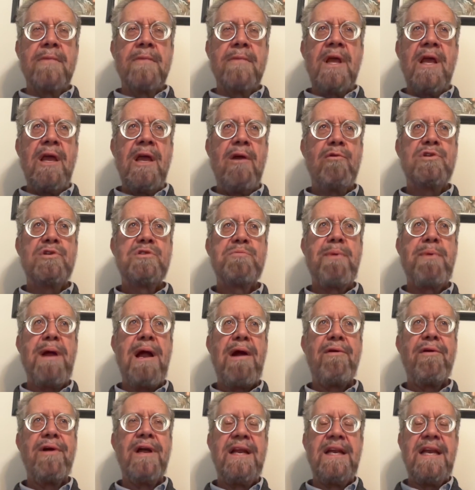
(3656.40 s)
He was
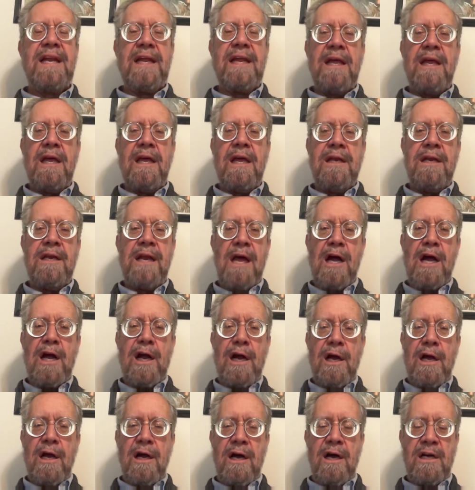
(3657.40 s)
buried in
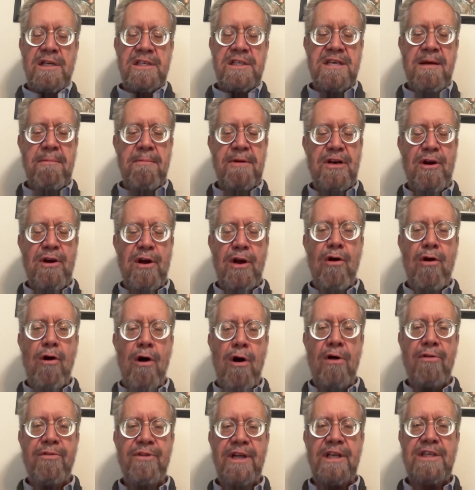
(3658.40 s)
a cemetery
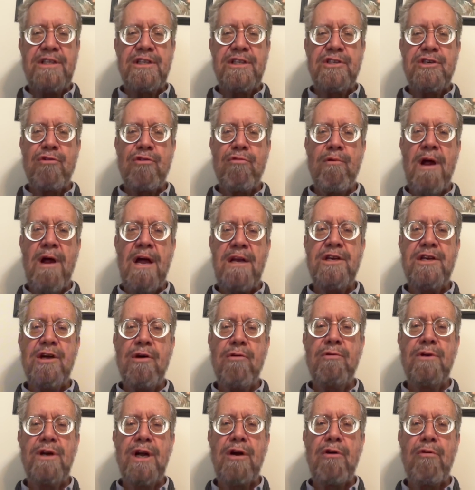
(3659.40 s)
called the
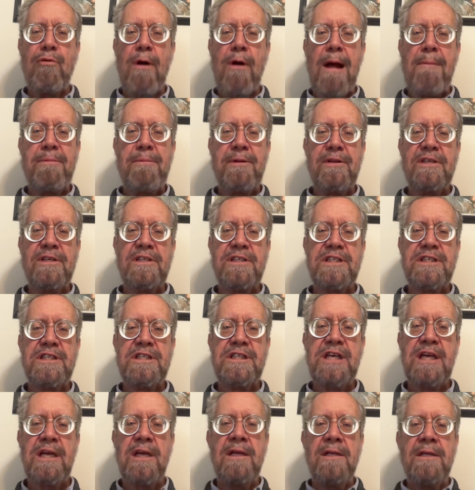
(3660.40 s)
Toronto
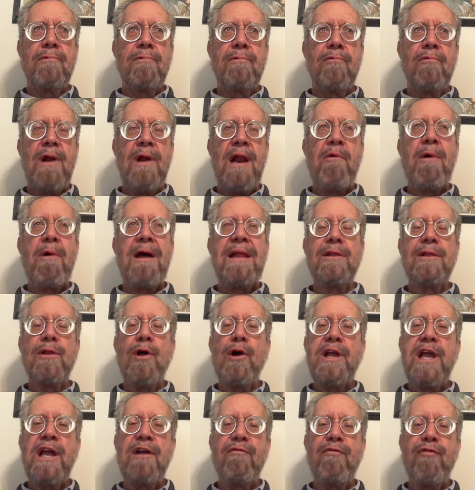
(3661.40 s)
Necropolis. When I went
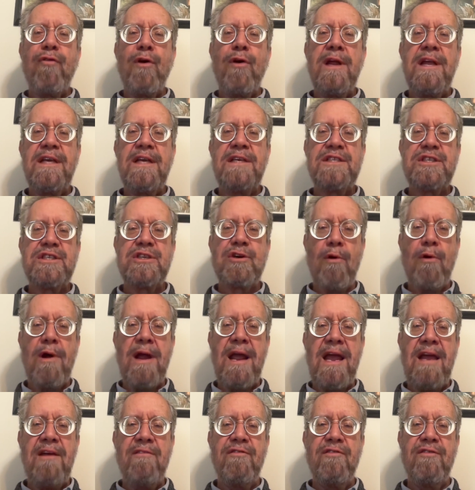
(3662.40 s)
looking for his
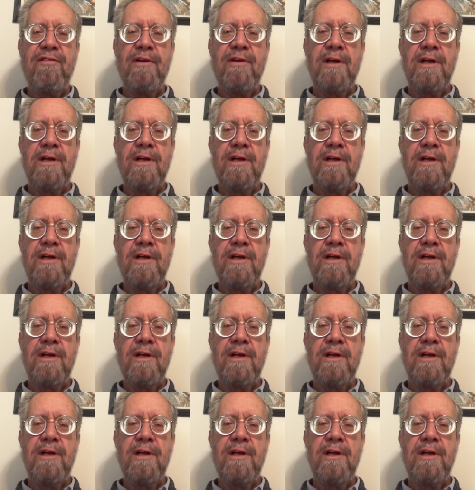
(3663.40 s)
grave,